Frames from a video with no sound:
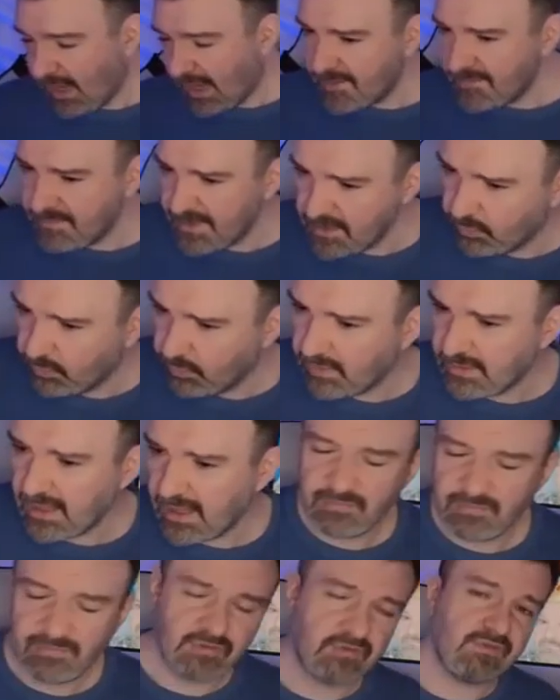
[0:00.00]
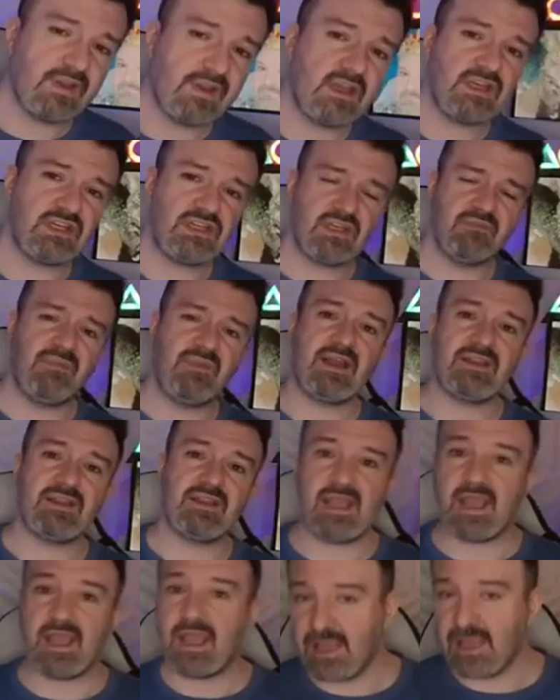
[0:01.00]
I made one observation by
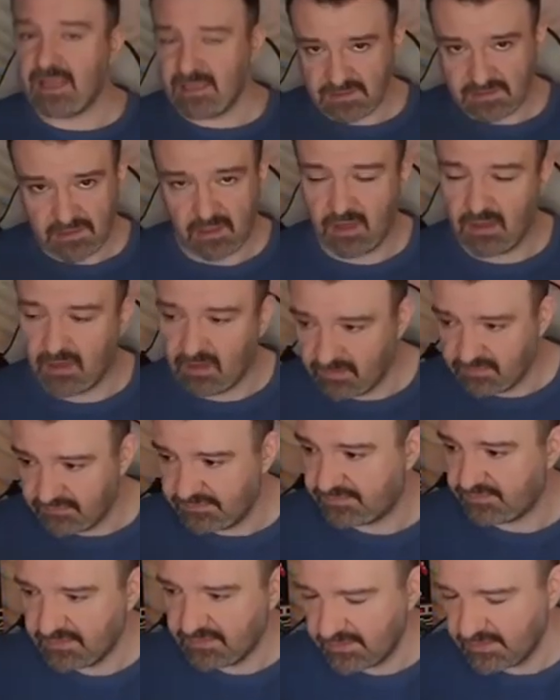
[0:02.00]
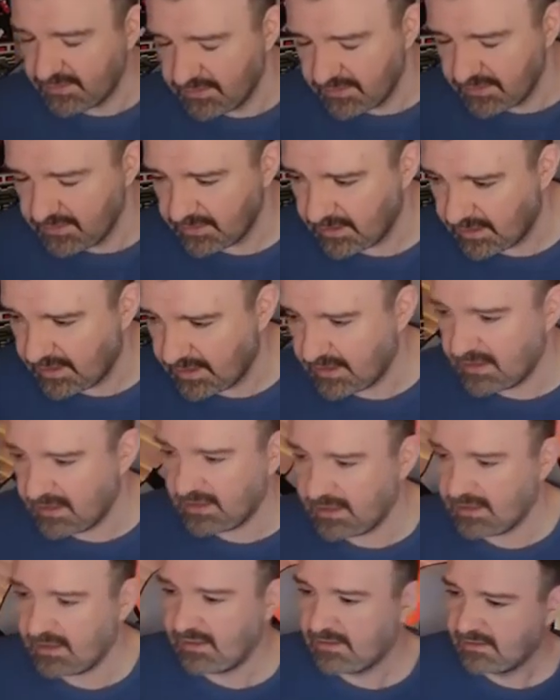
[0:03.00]
the end of
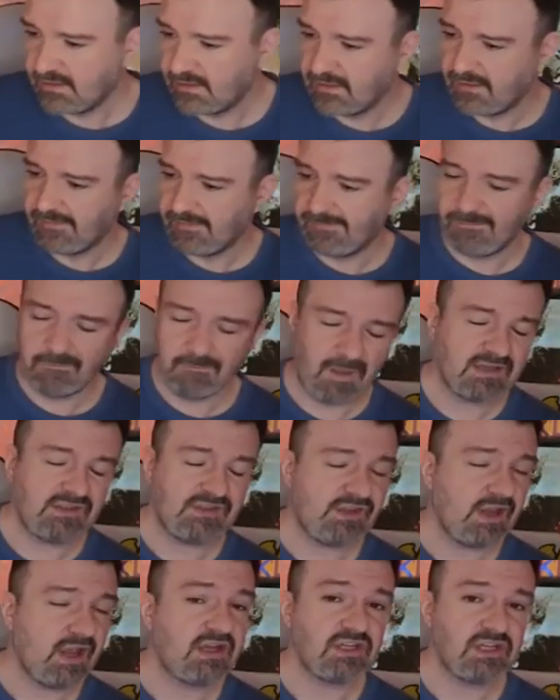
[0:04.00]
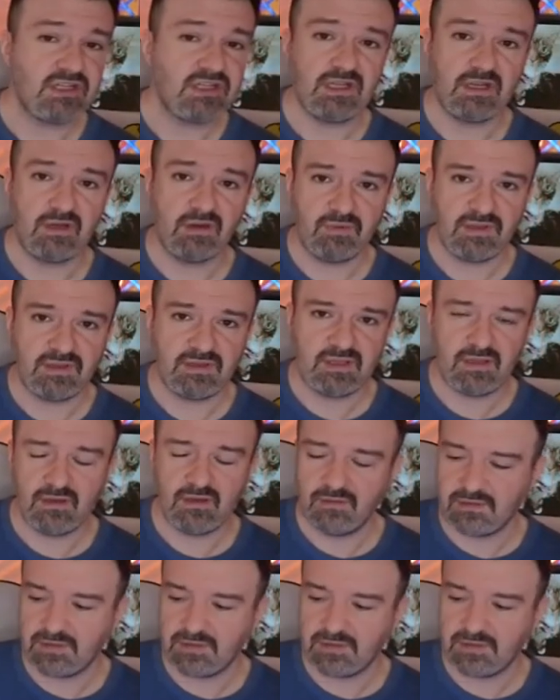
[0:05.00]
my session there with it,